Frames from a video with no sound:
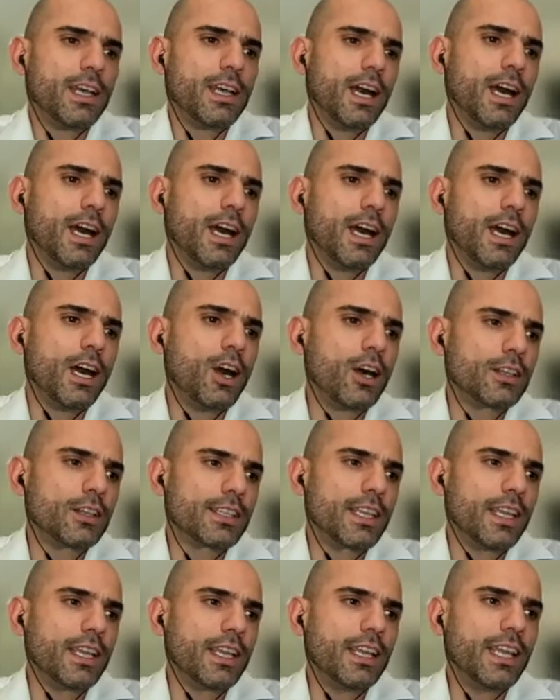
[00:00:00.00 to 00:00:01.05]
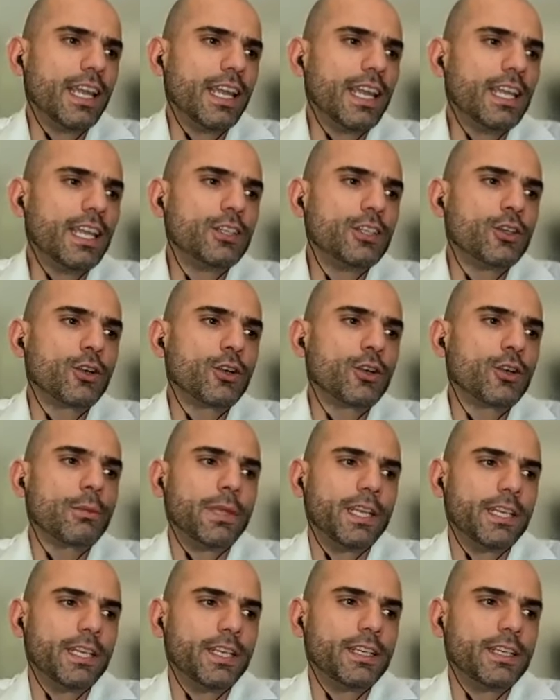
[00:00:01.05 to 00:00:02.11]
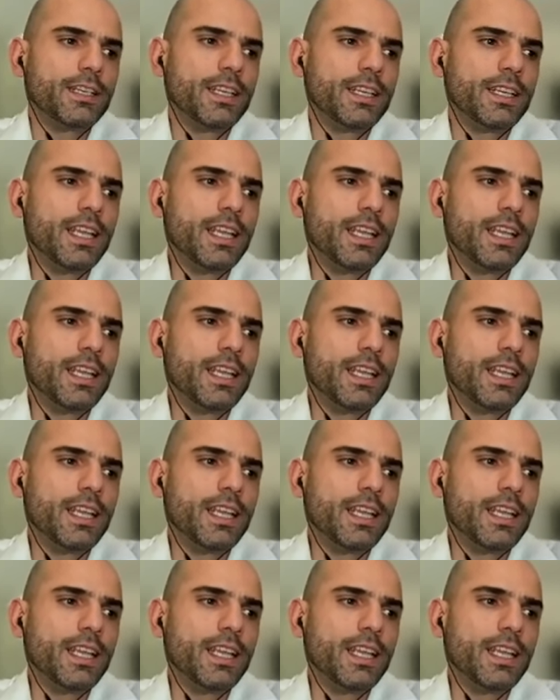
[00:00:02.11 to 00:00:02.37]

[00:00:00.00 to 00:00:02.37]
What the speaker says: asking, in your opinion,